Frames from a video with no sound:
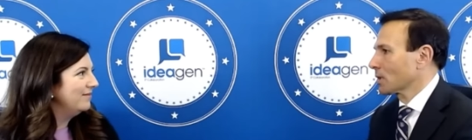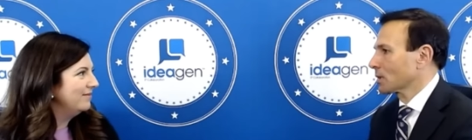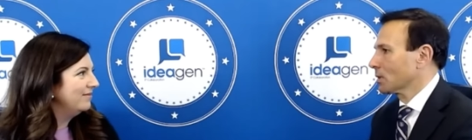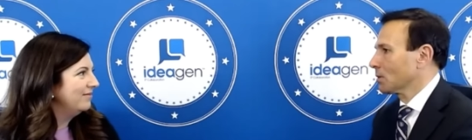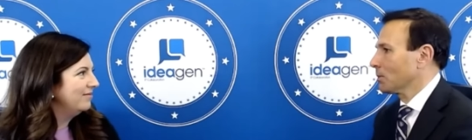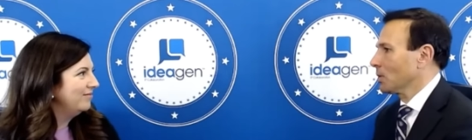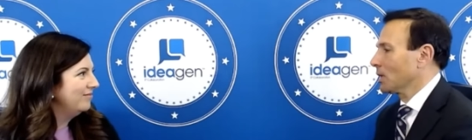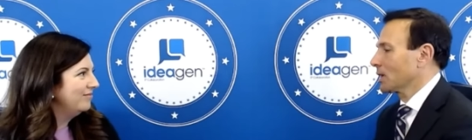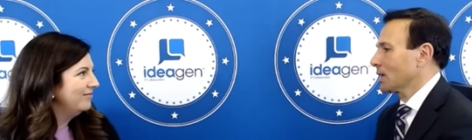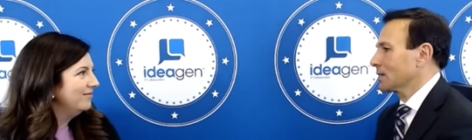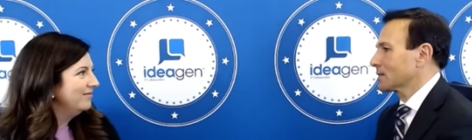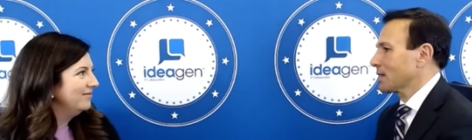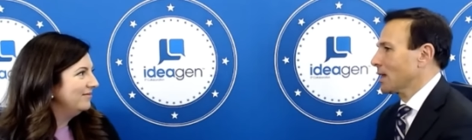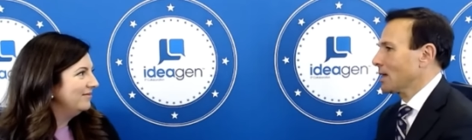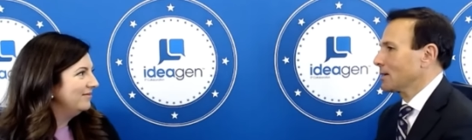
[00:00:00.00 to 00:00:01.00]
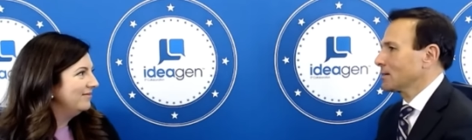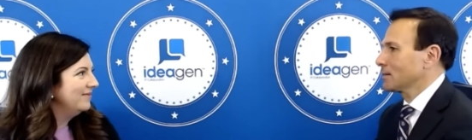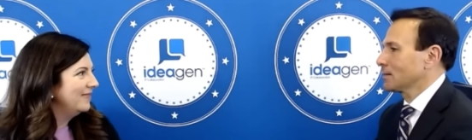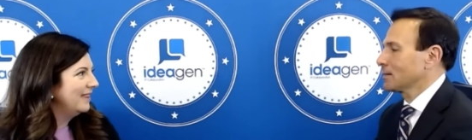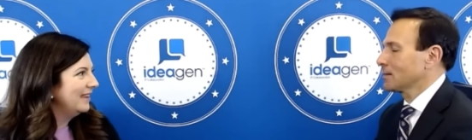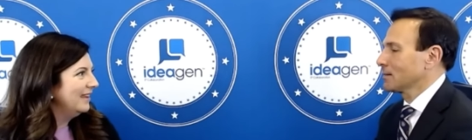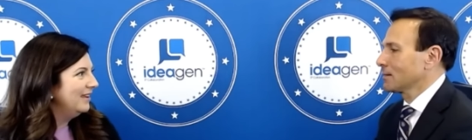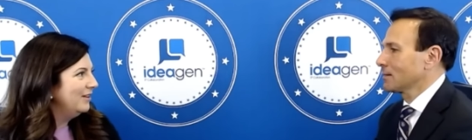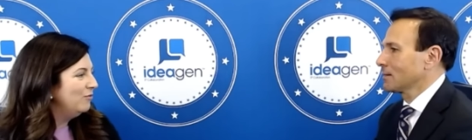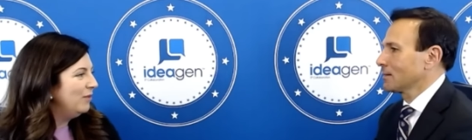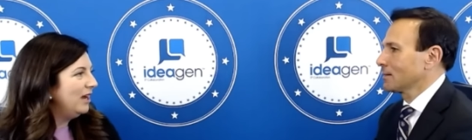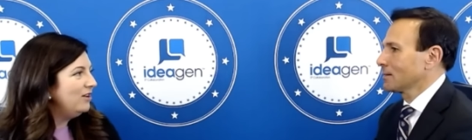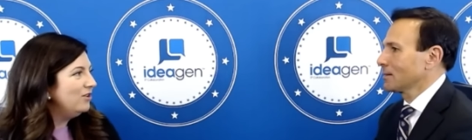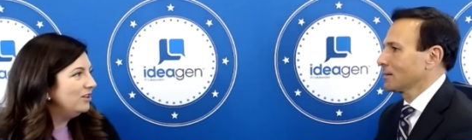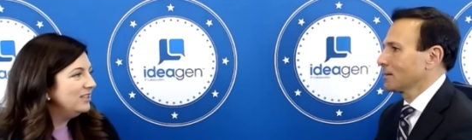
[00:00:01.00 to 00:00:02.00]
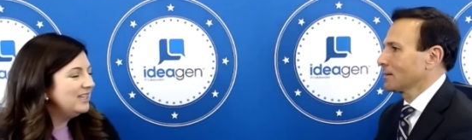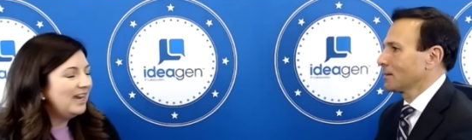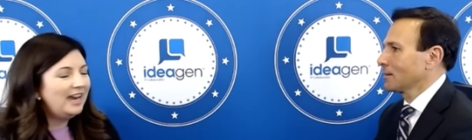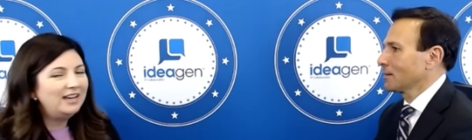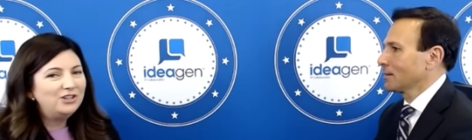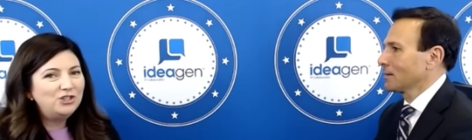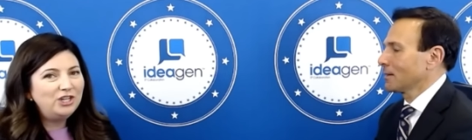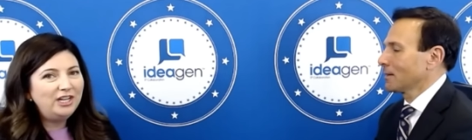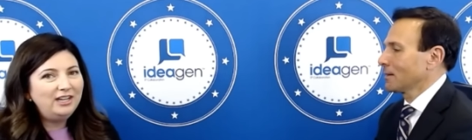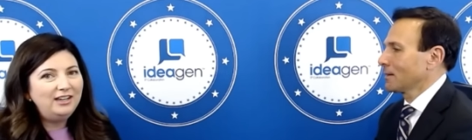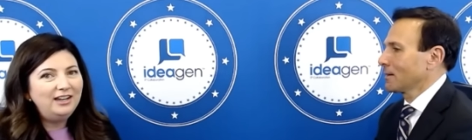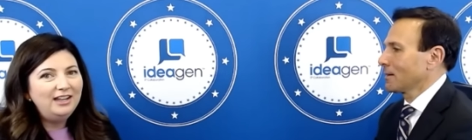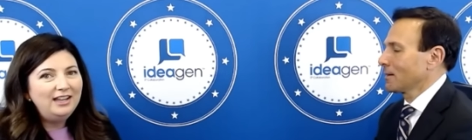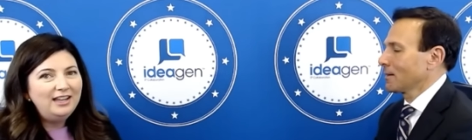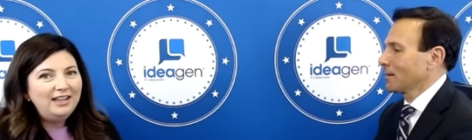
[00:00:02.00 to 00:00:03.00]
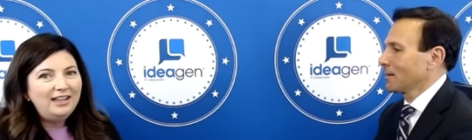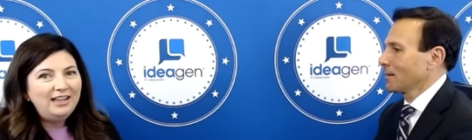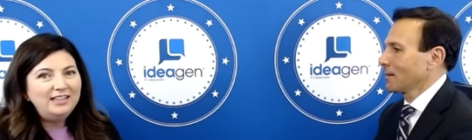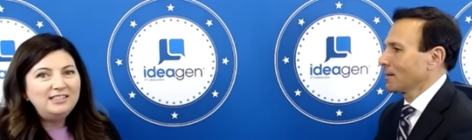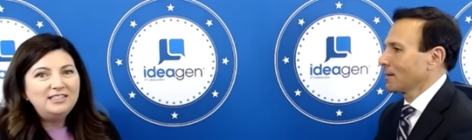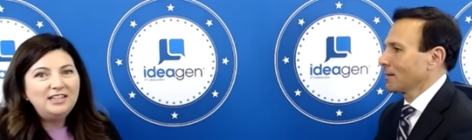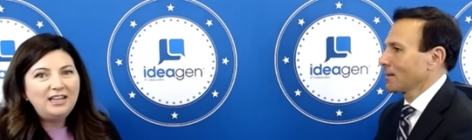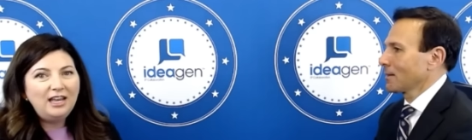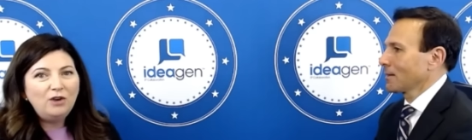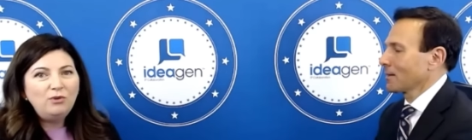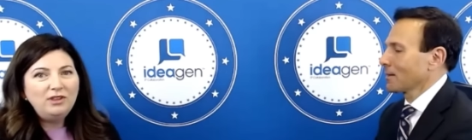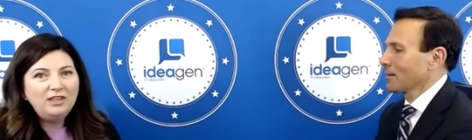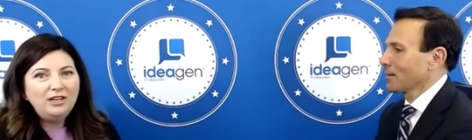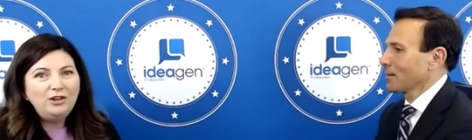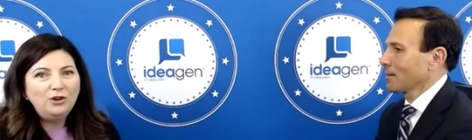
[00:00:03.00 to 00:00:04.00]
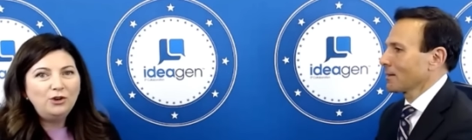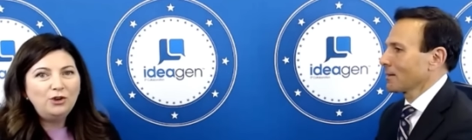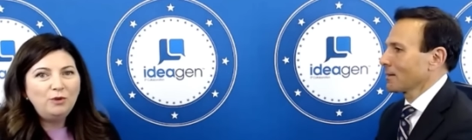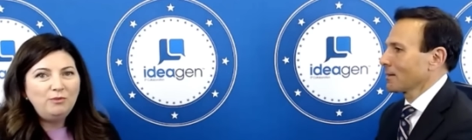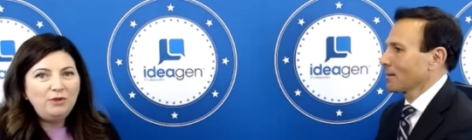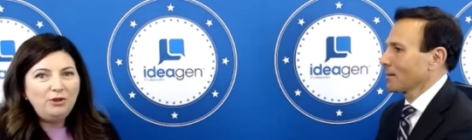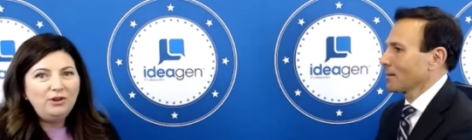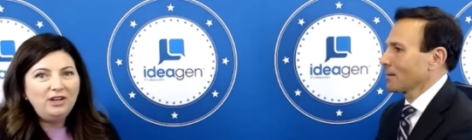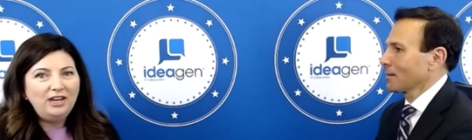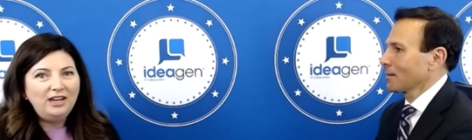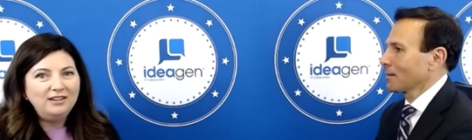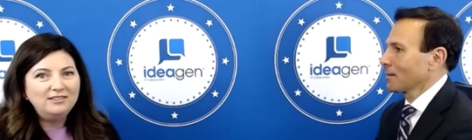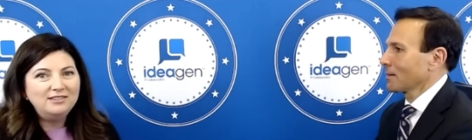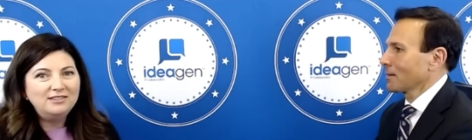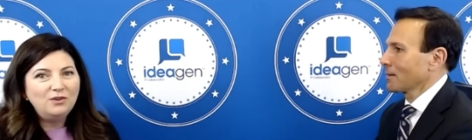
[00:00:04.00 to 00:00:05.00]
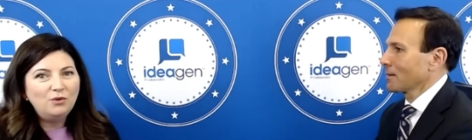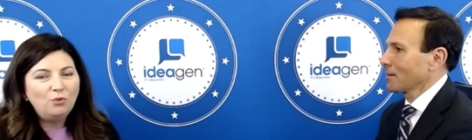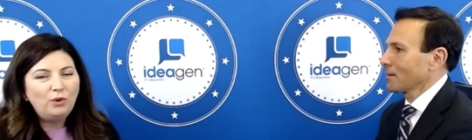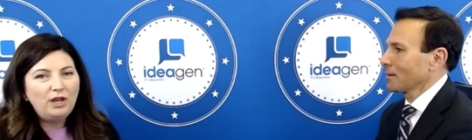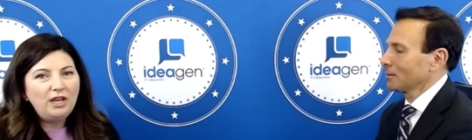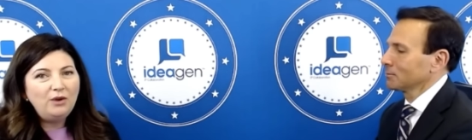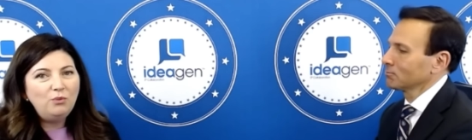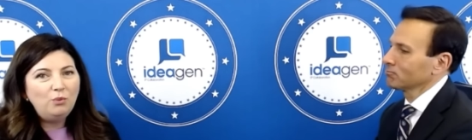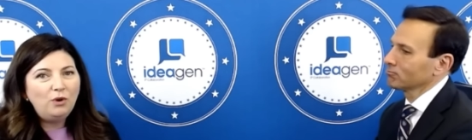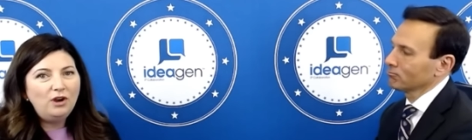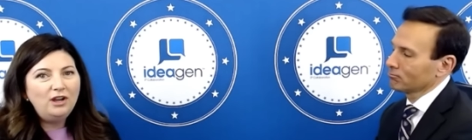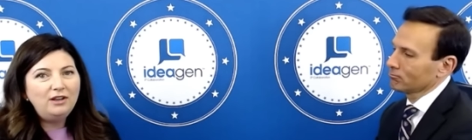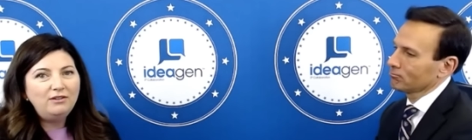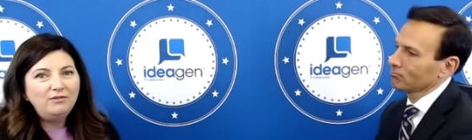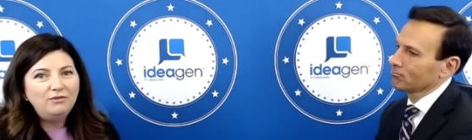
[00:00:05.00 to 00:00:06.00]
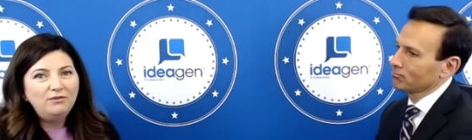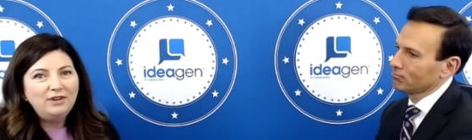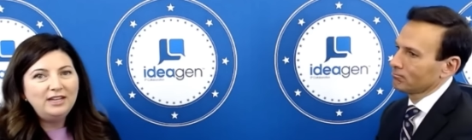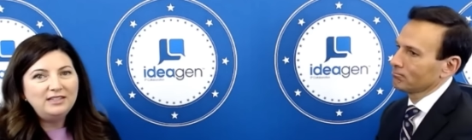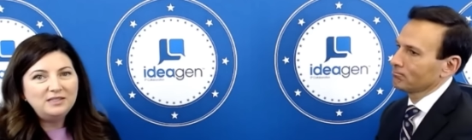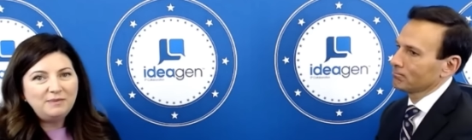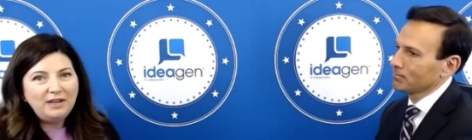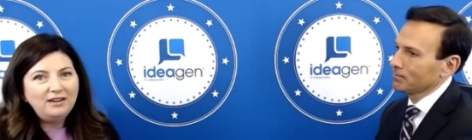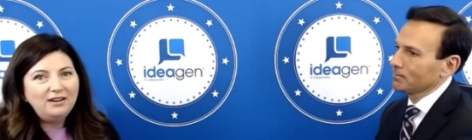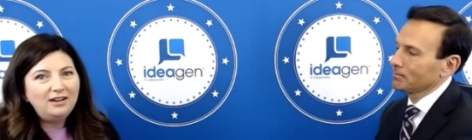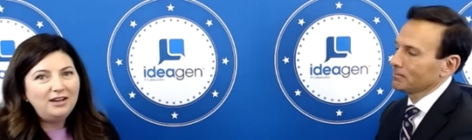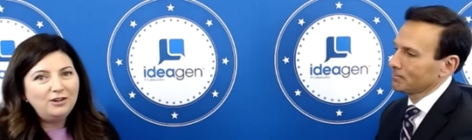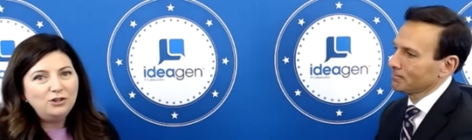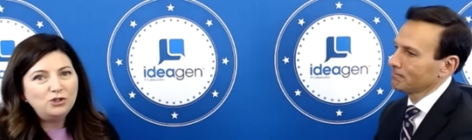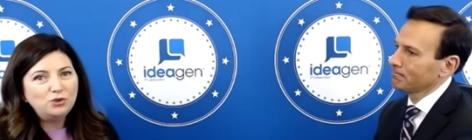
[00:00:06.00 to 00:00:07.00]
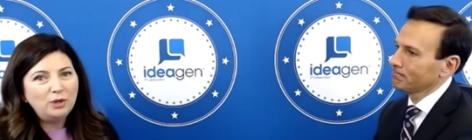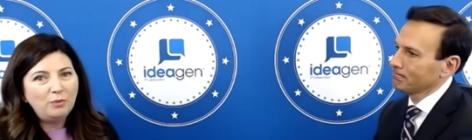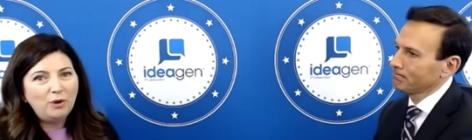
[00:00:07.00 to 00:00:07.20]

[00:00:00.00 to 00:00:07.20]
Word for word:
Speaker 1: our global audience today?
Speaker 2: My call to action is to get within your communities. We want expanded industry